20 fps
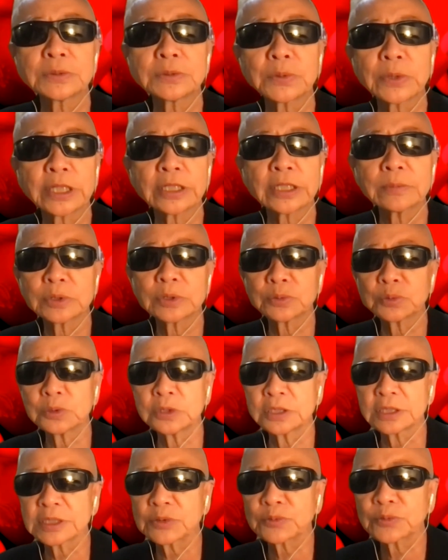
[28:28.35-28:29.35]
whatever
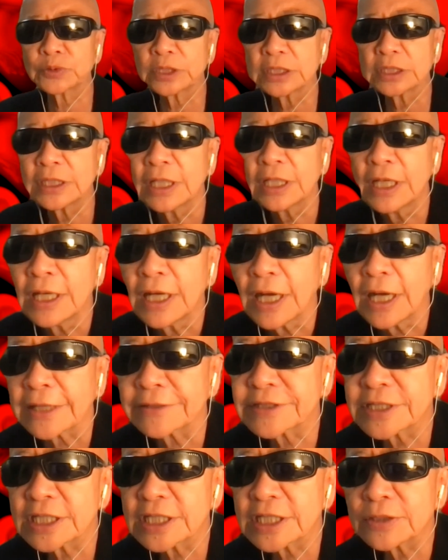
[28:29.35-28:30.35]
words we
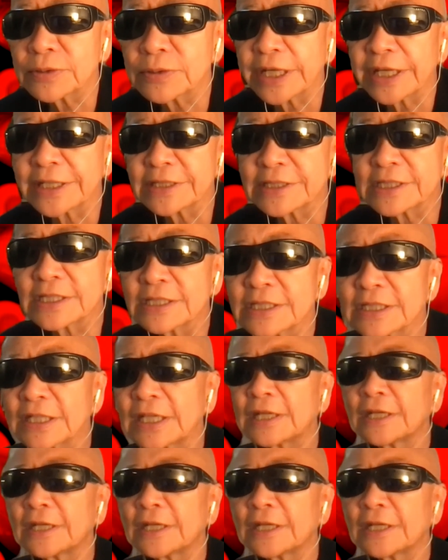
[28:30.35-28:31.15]
articulate.